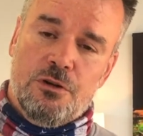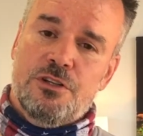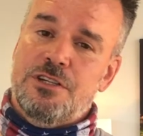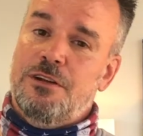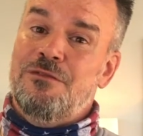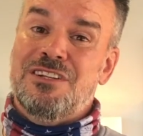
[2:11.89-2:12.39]

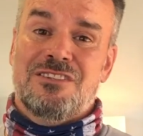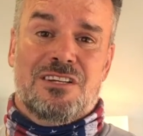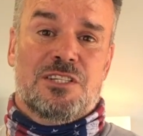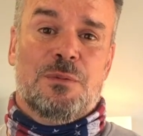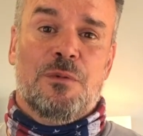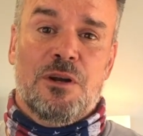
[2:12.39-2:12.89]
Listen, if it's not
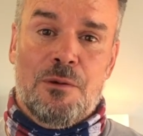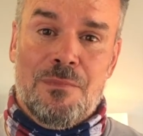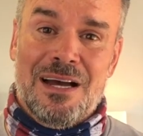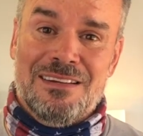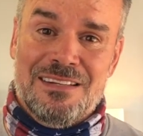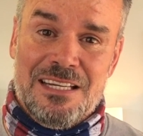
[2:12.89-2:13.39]
somebody on
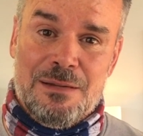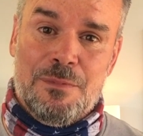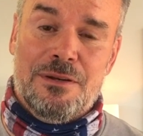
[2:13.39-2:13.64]
my team,